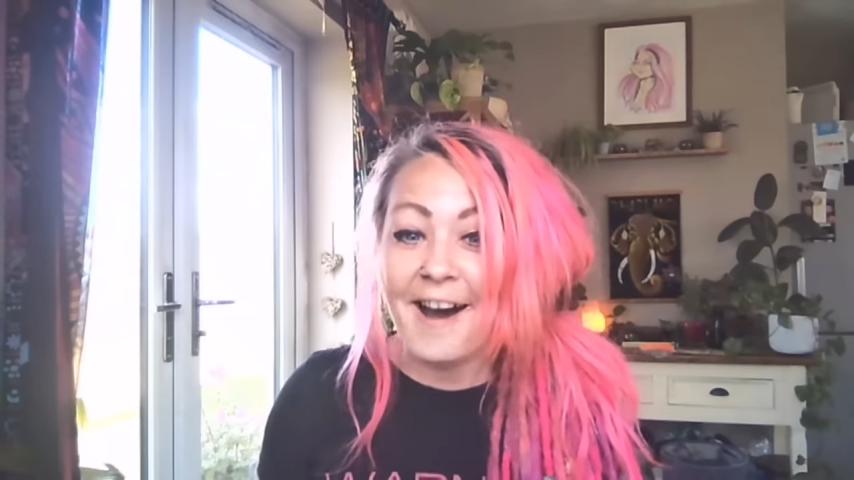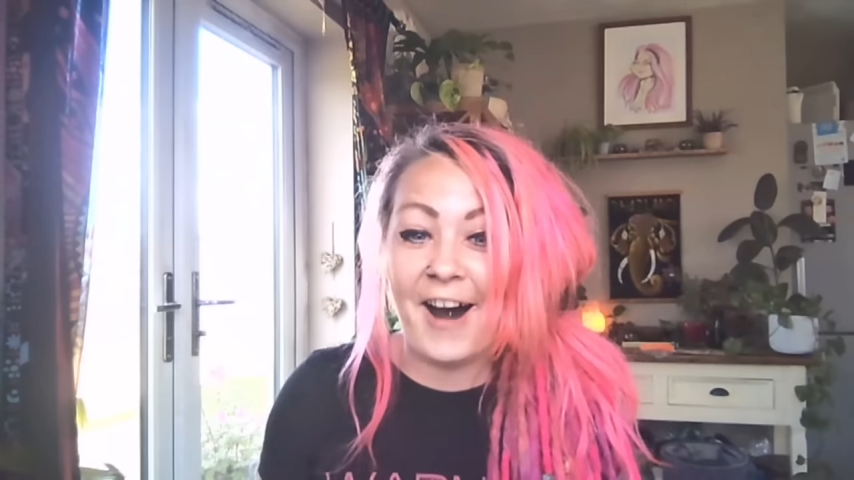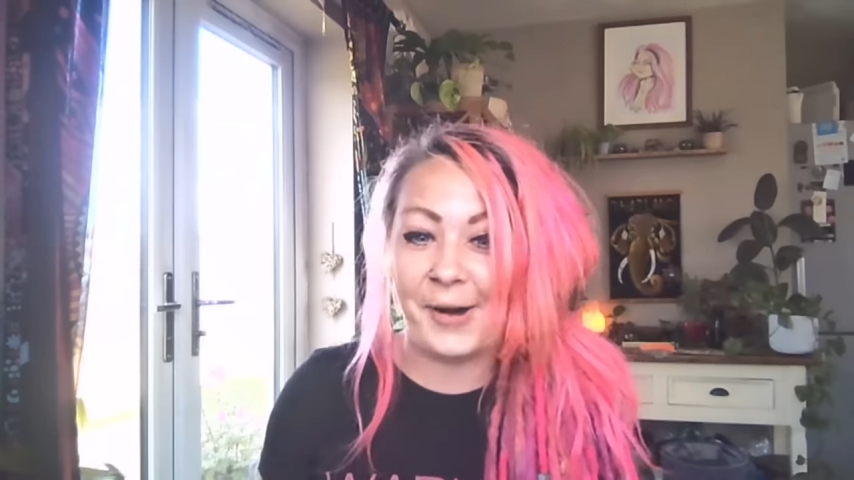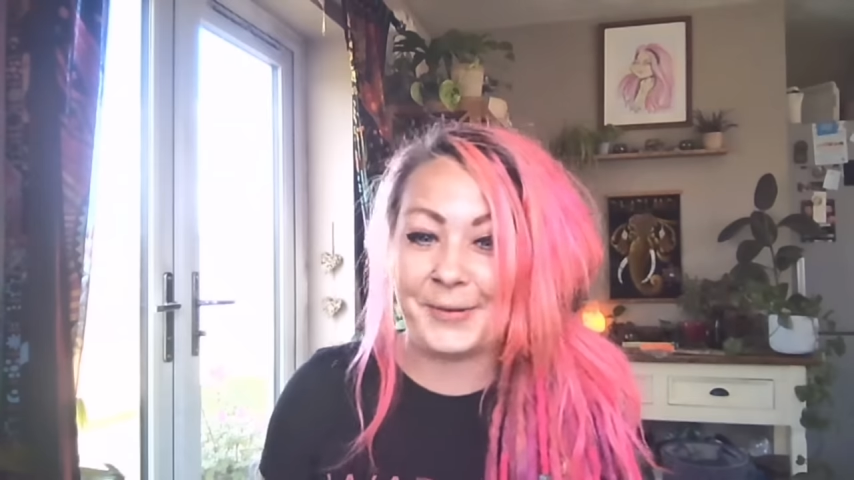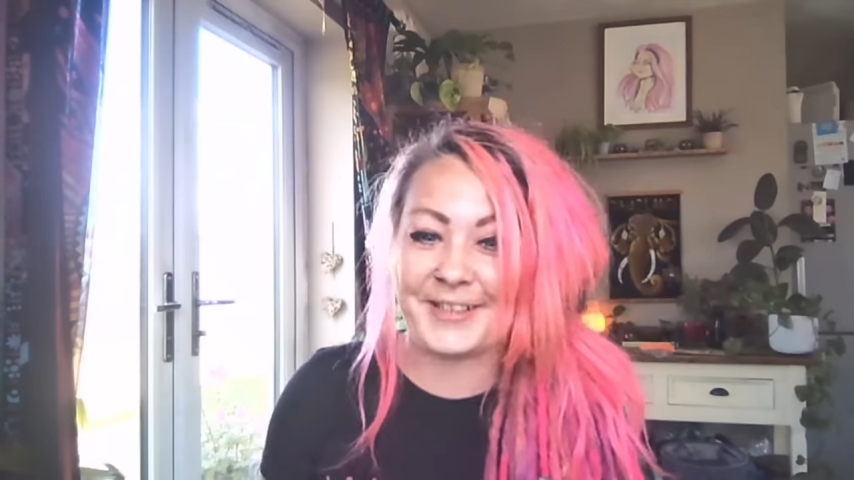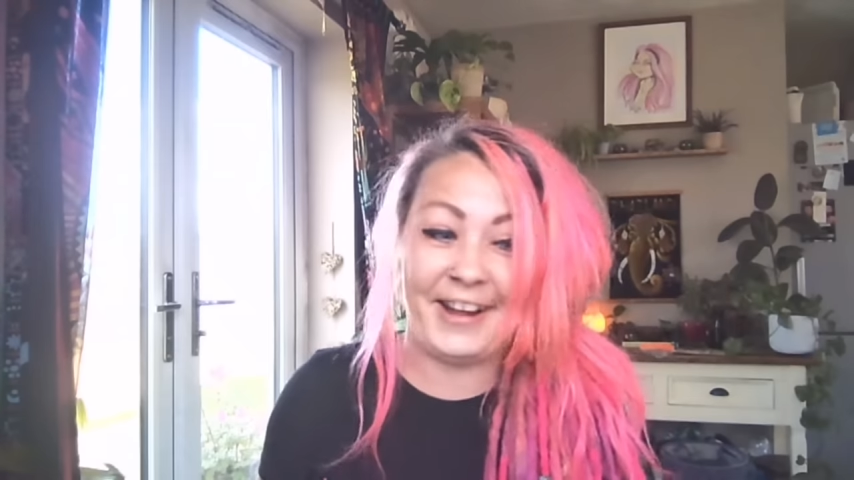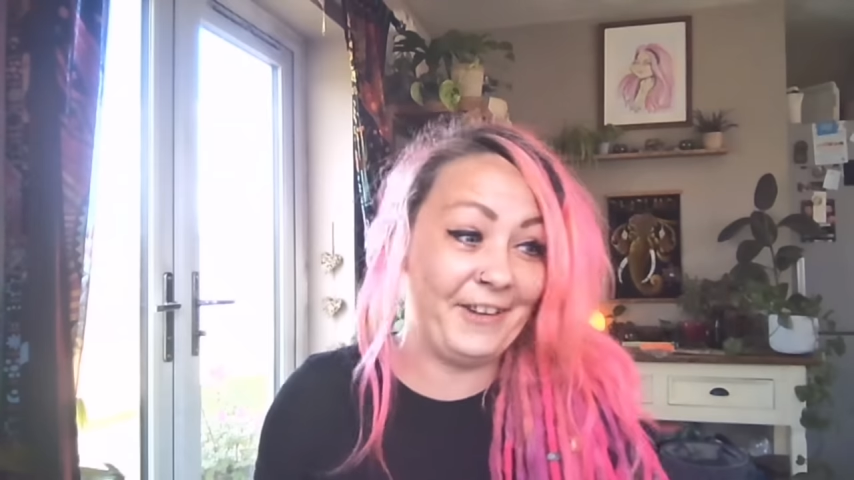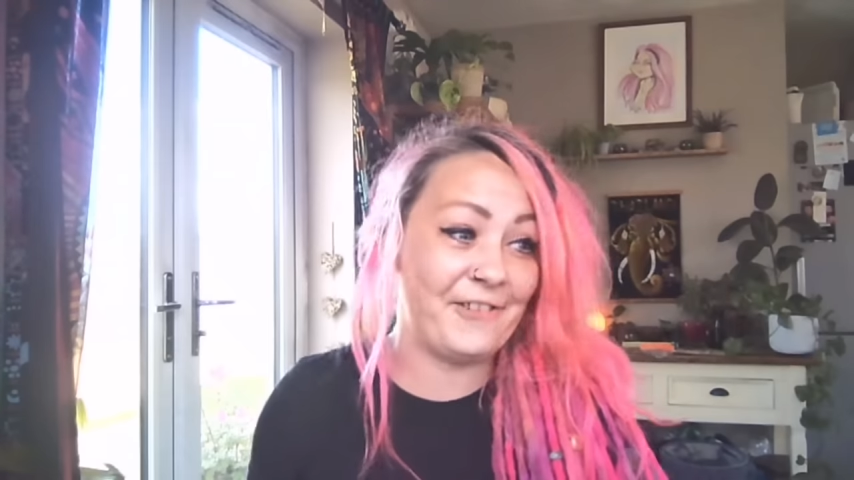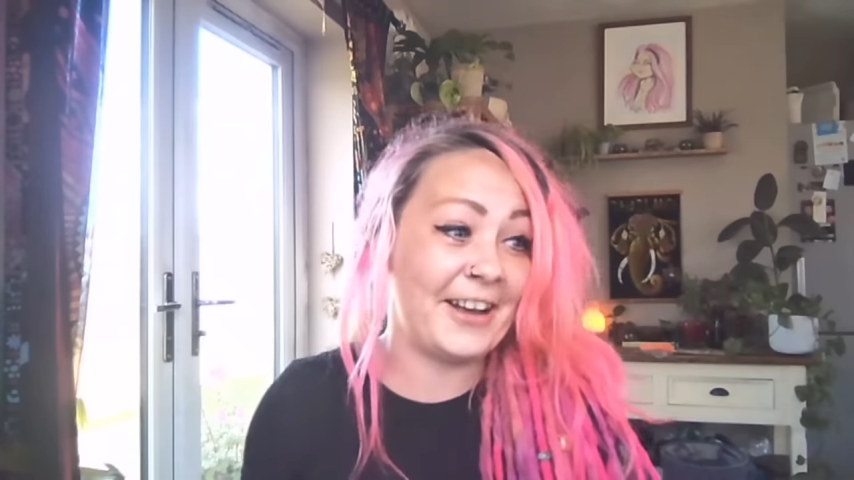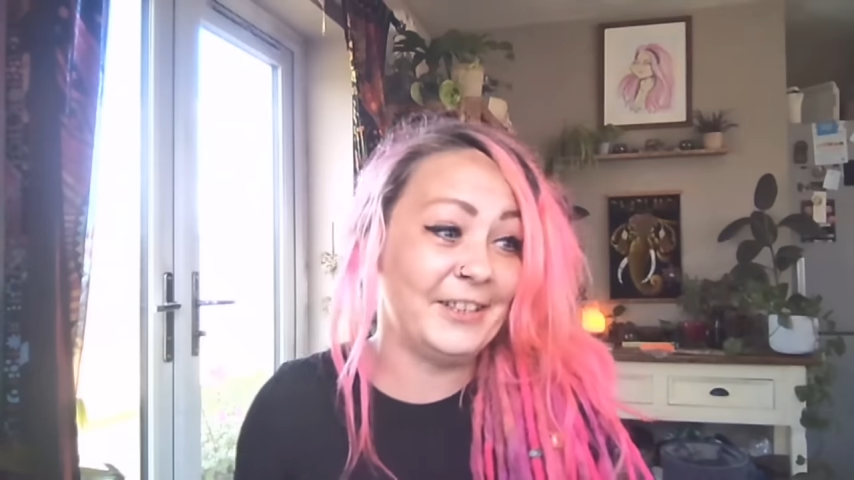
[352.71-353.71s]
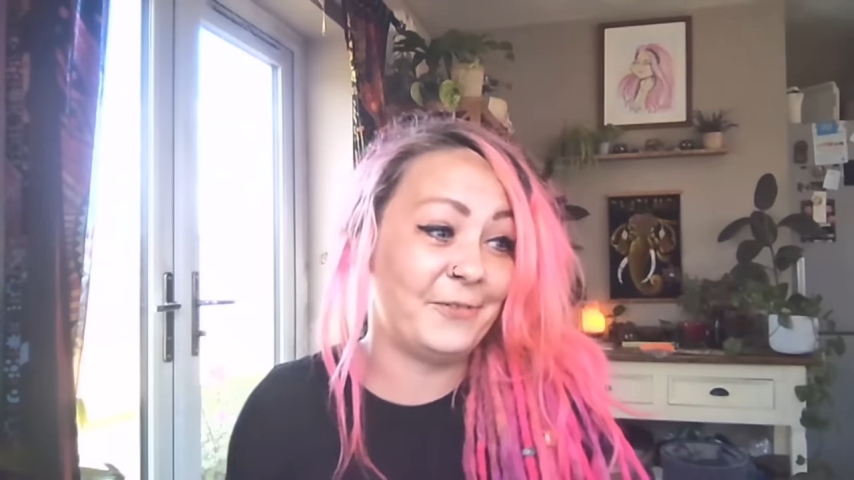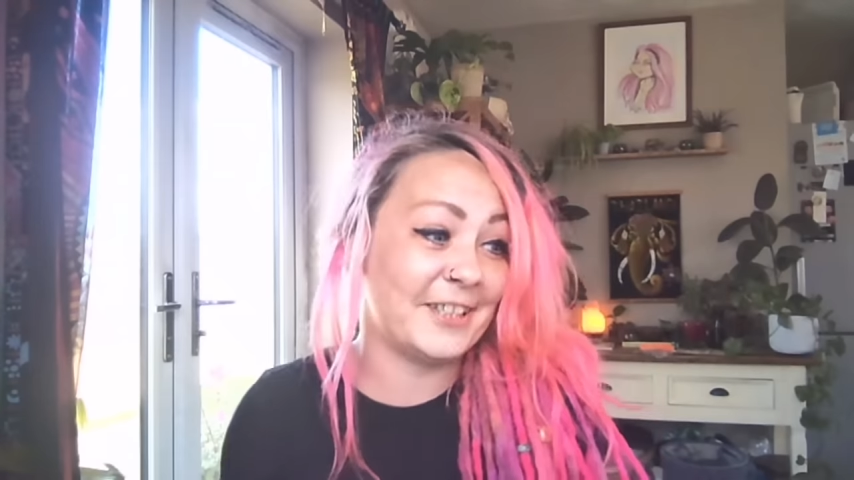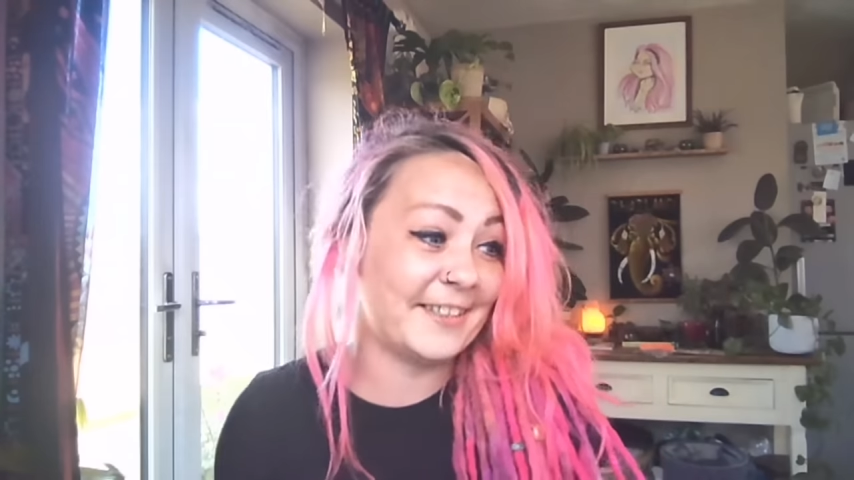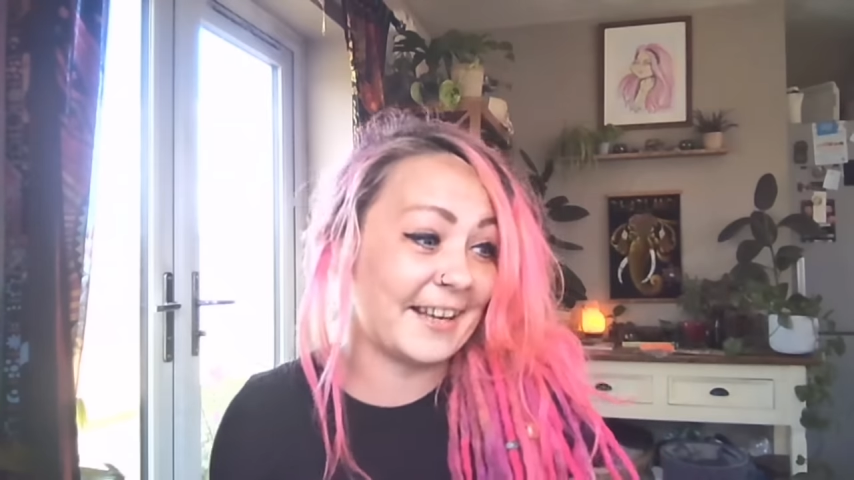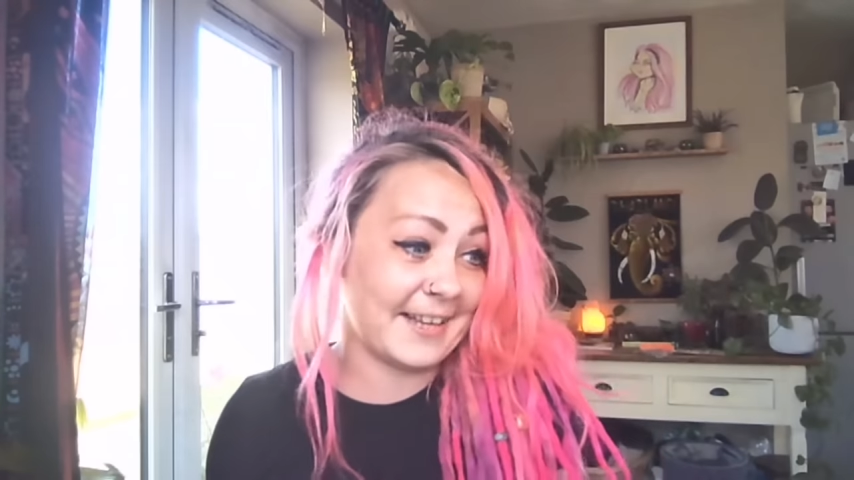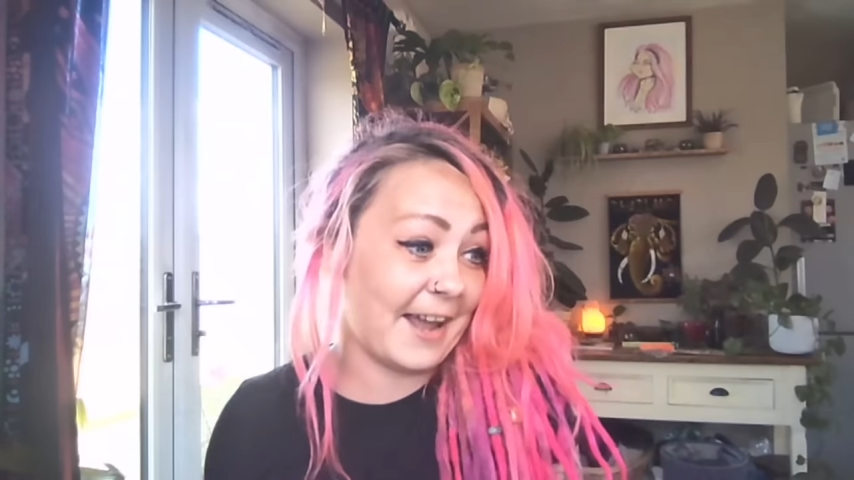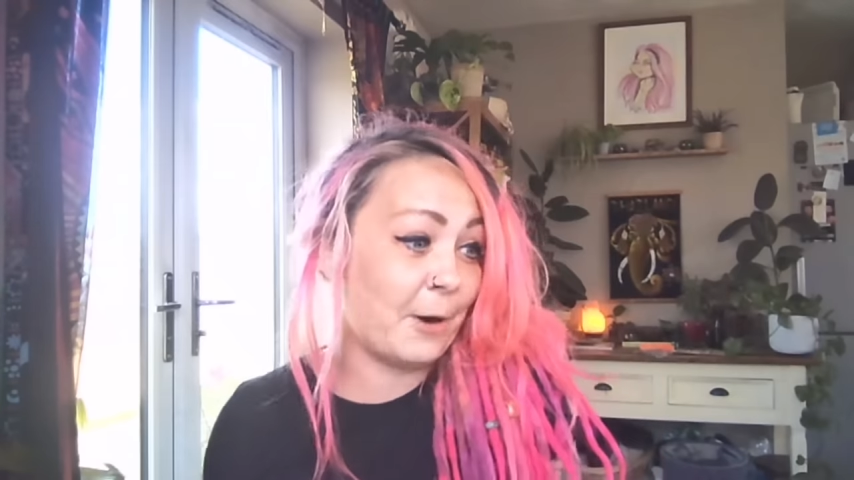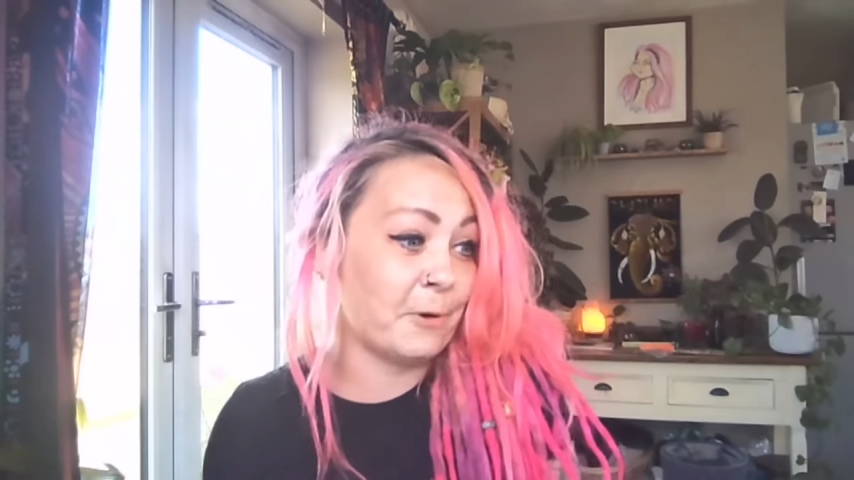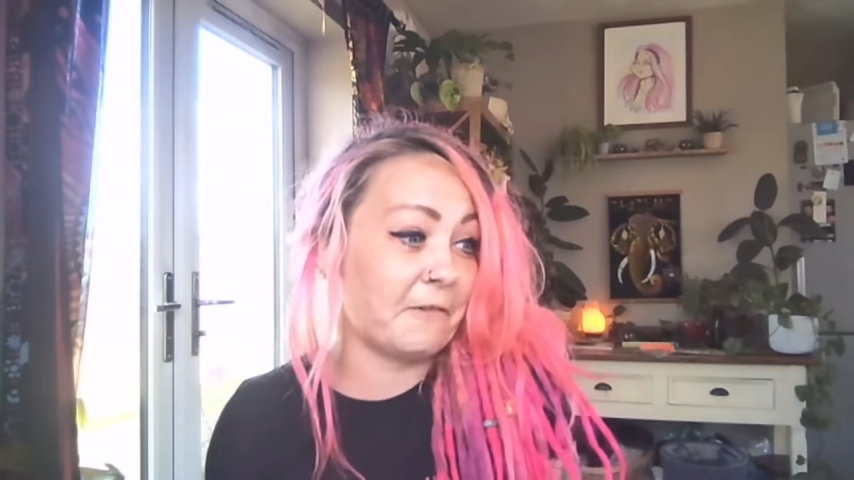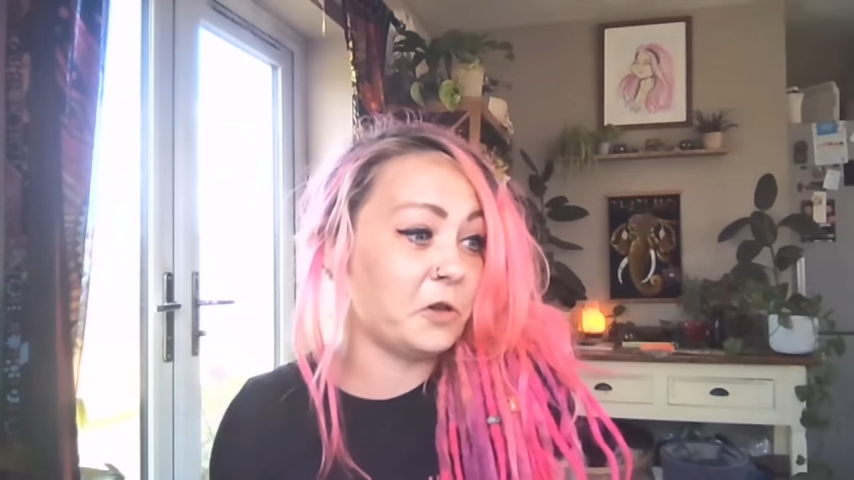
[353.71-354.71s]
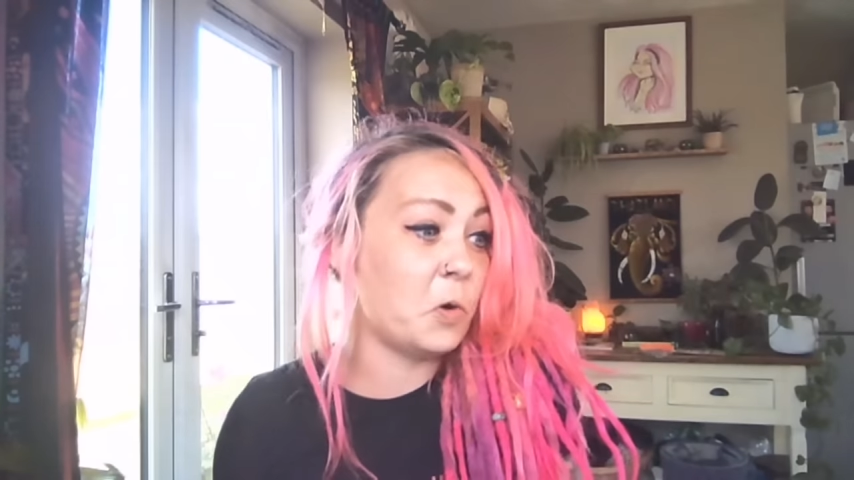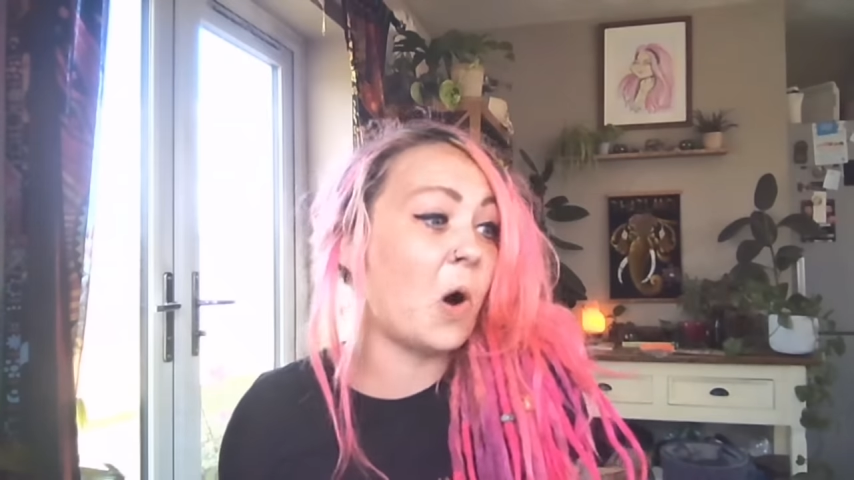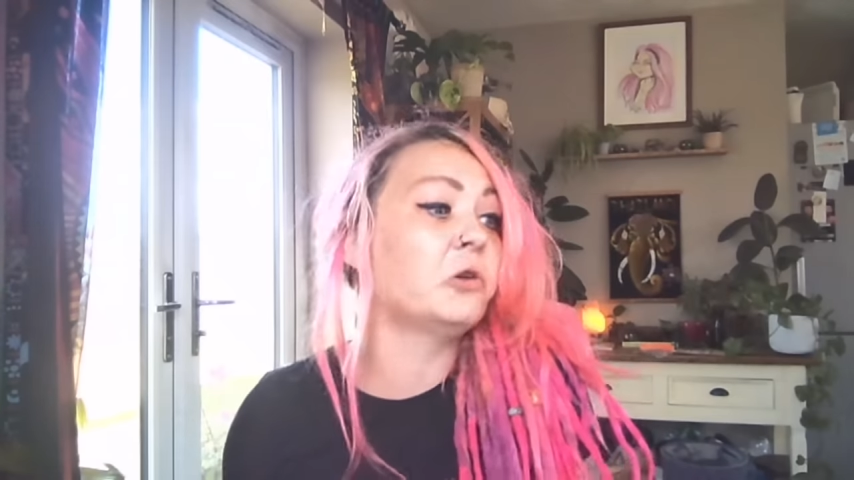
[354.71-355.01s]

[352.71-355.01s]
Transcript: I was like, if I lived in that town, wherever you are,